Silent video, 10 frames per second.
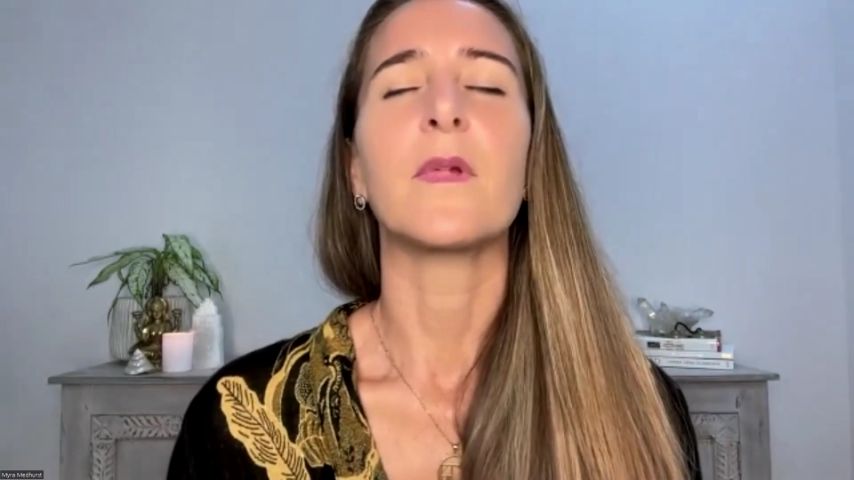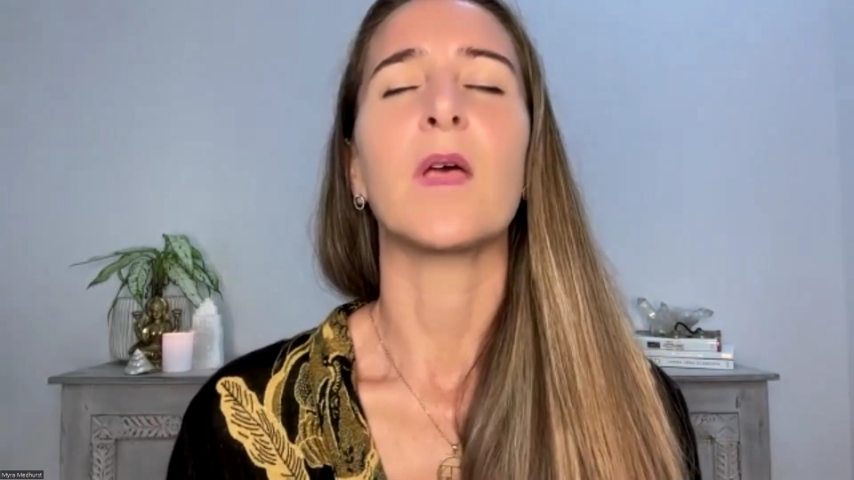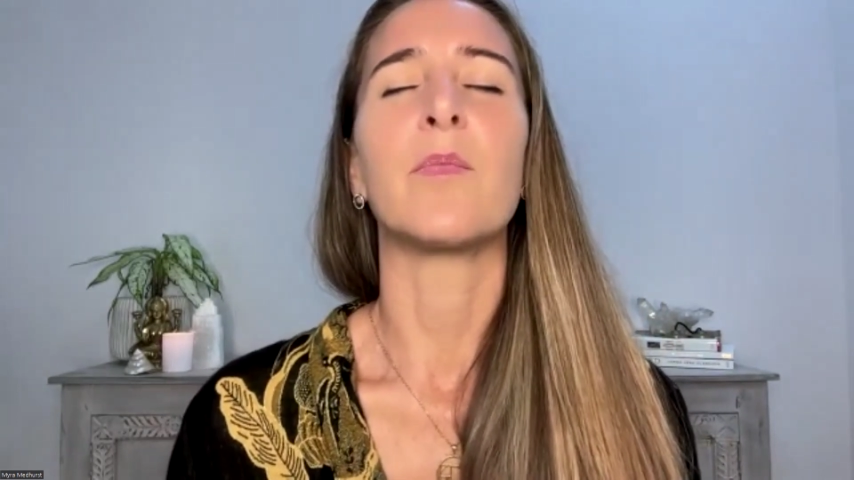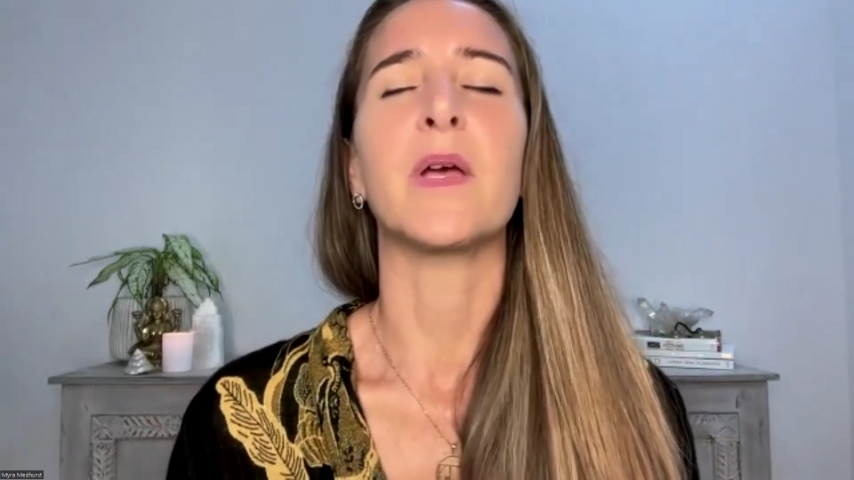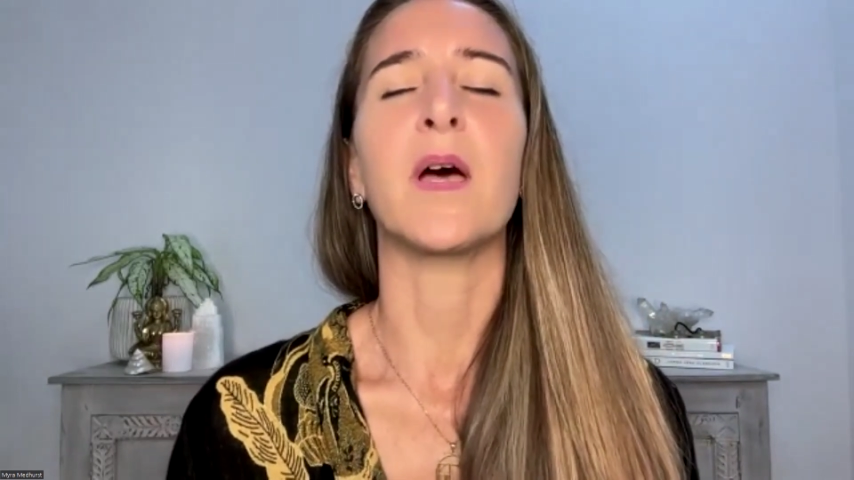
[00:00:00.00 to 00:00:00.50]

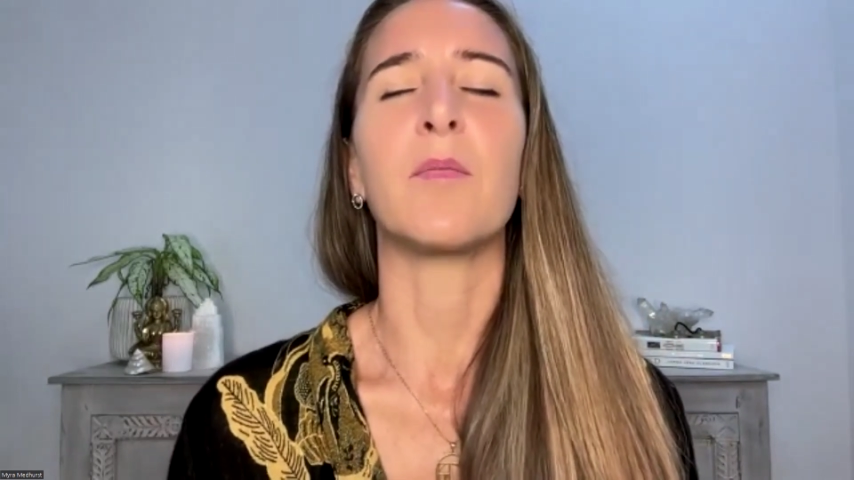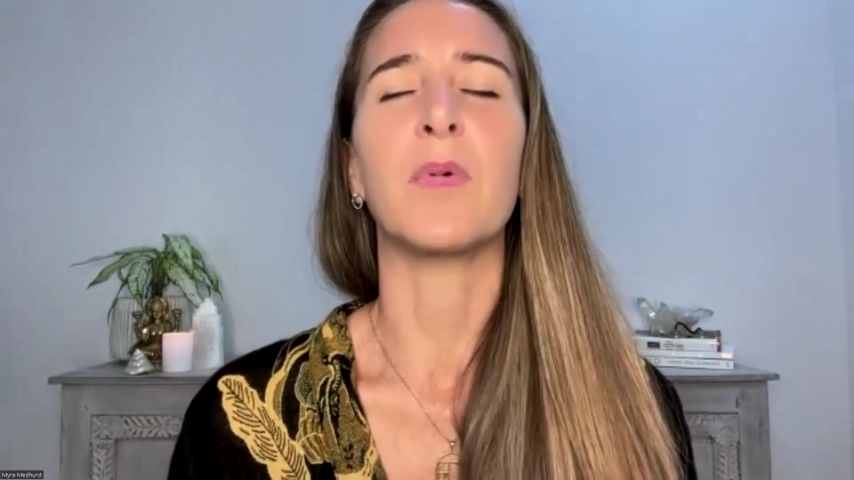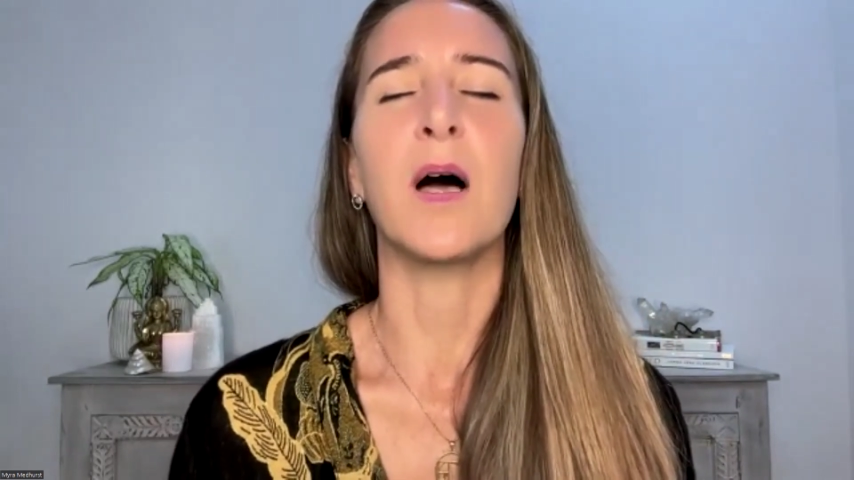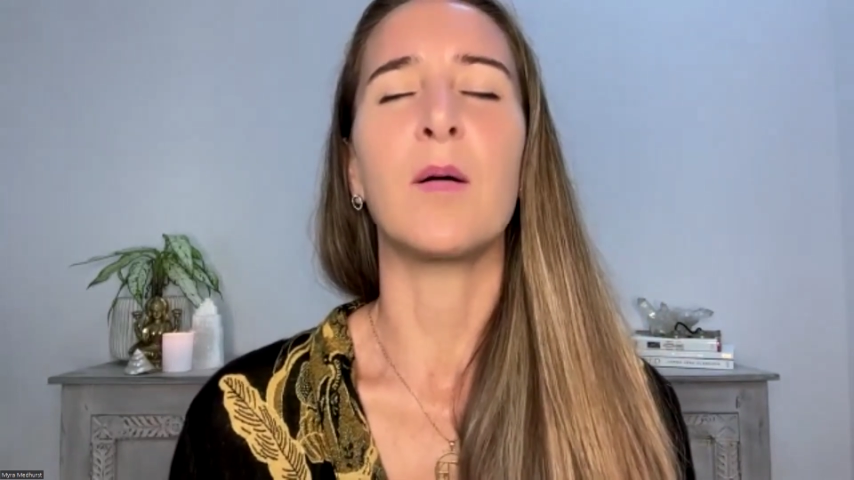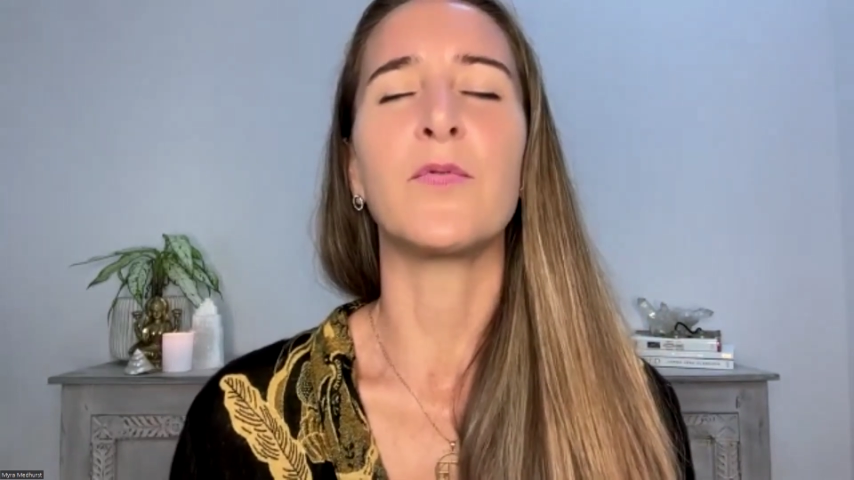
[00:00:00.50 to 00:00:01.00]
And become
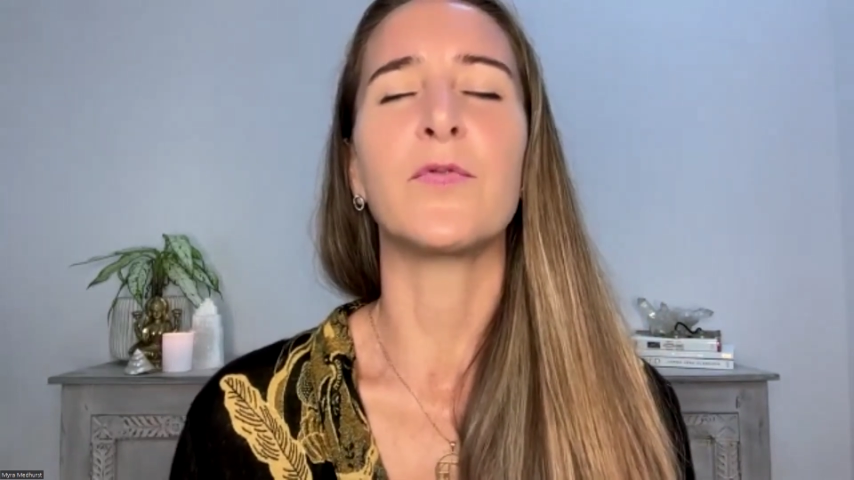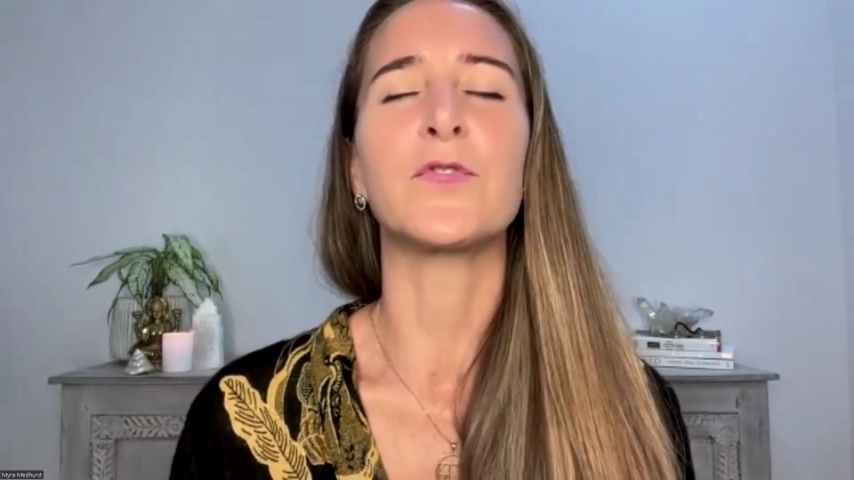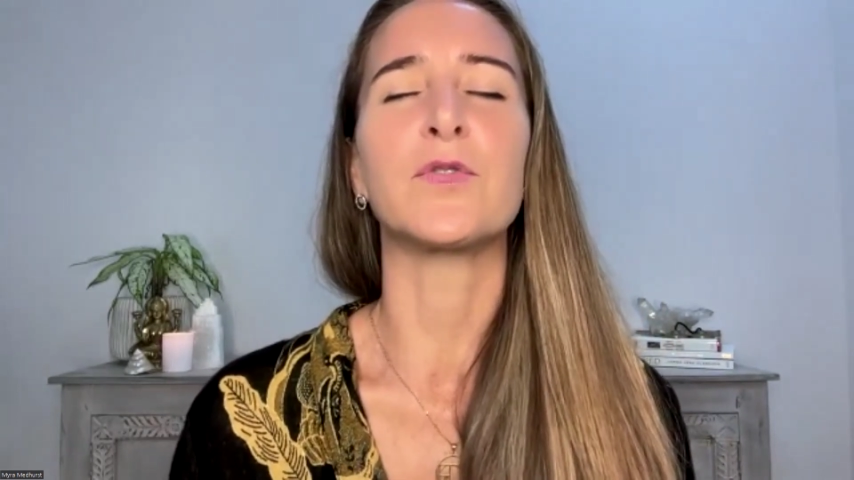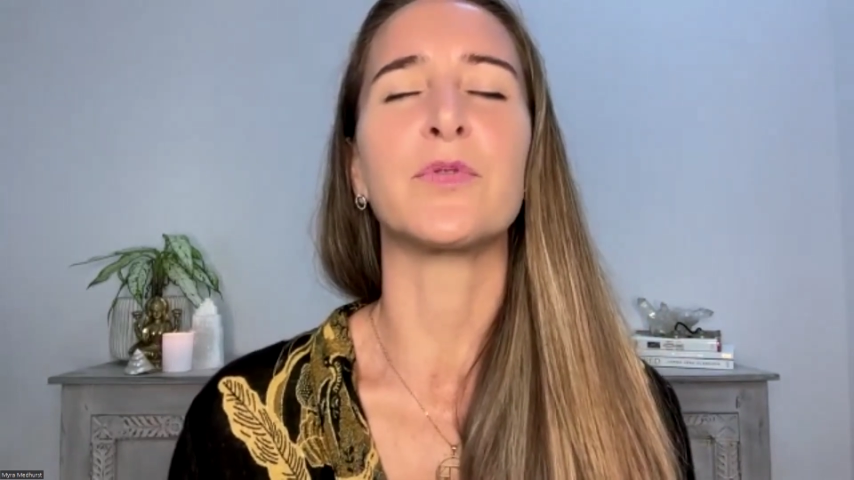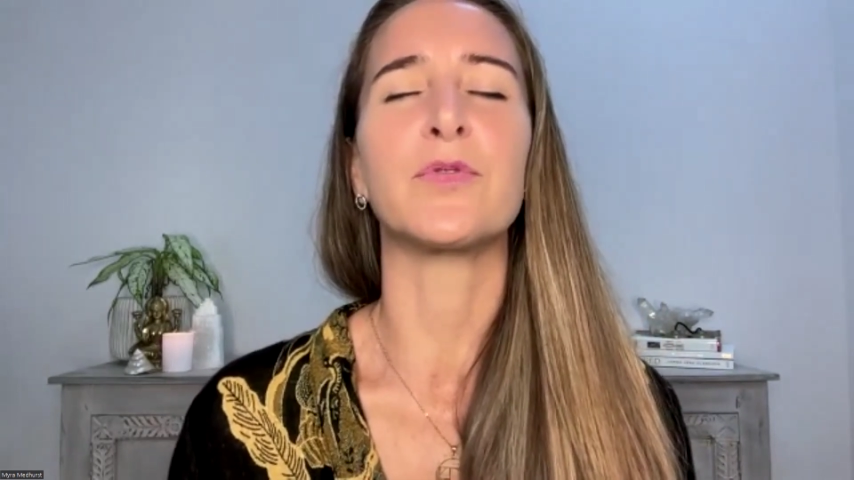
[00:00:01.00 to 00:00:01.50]

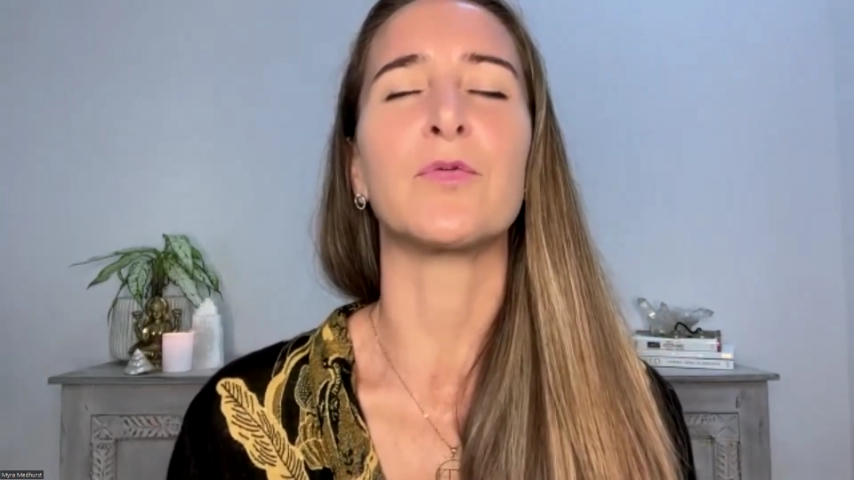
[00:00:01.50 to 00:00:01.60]
comfortable